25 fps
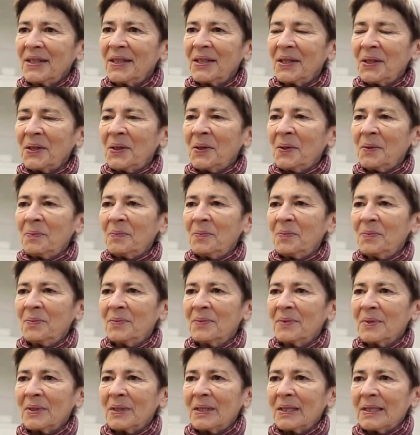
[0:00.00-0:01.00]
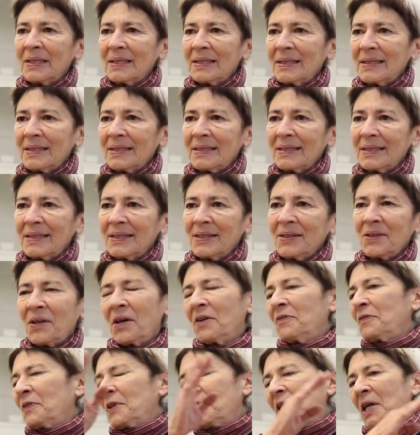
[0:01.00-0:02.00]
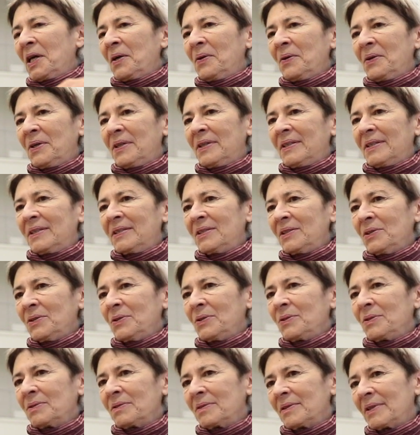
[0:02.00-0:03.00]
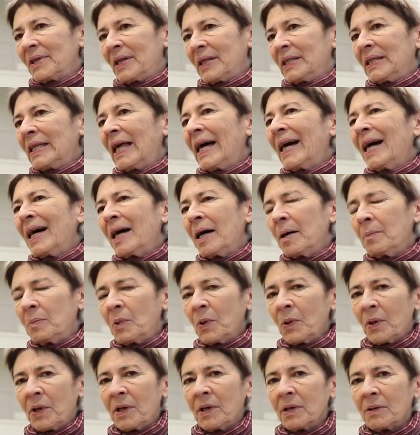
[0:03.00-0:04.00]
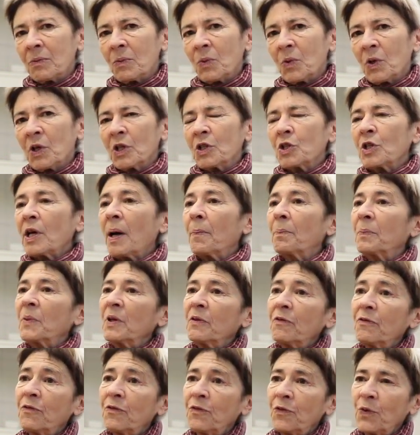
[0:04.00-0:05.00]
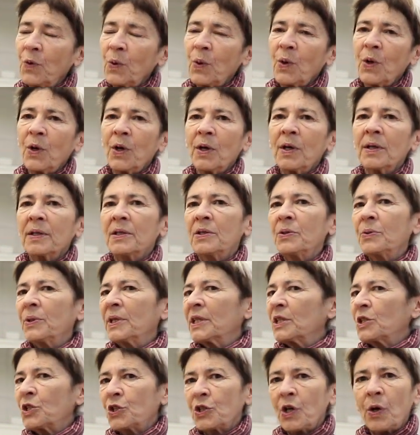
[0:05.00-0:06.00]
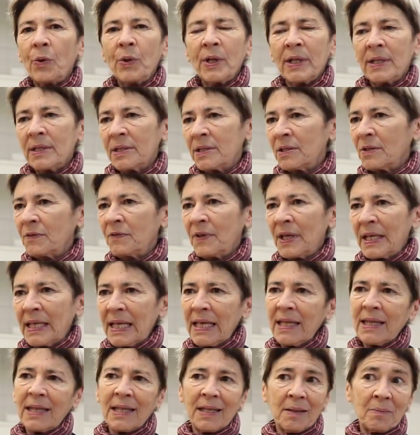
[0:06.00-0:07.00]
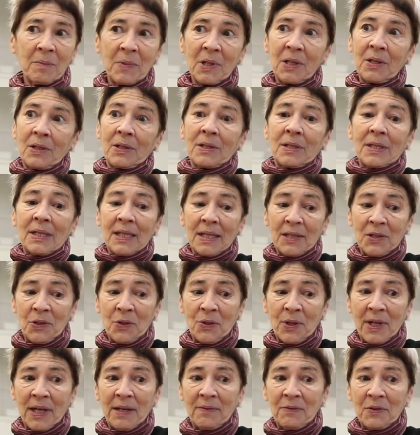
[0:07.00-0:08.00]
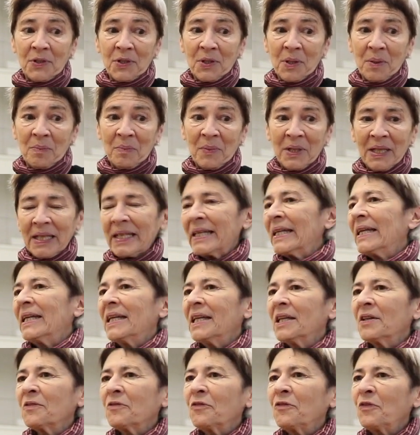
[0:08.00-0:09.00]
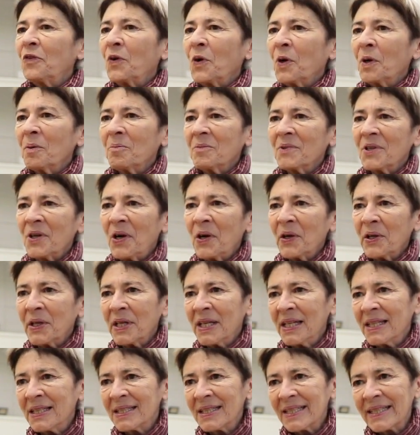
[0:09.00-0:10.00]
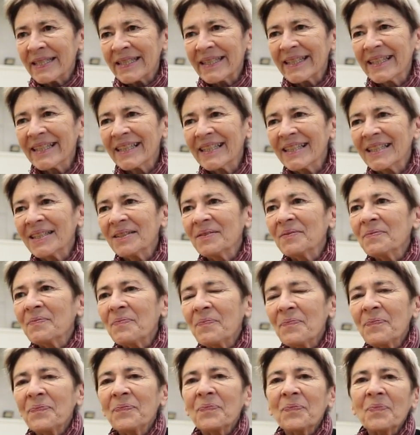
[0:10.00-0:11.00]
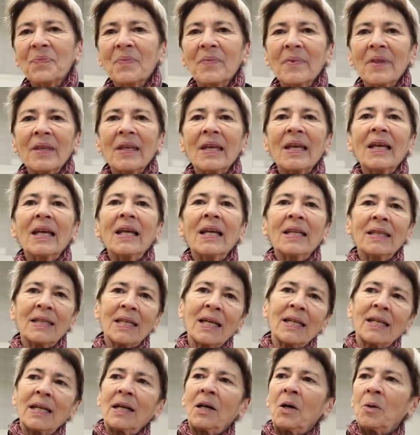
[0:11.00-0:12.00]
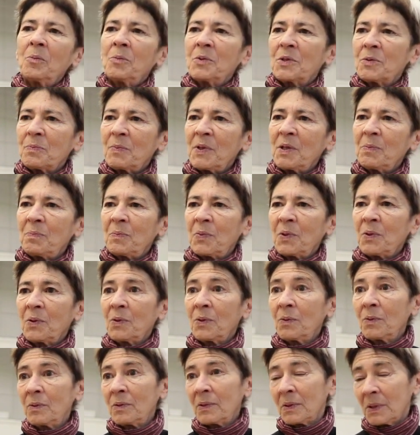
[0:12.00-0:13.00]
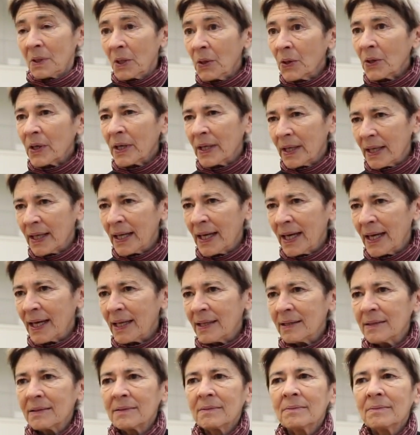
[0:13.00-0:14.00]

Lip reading: often I would do a lab or a workshop before doing showings of anything, because then you have some informed audience, and that helps people look at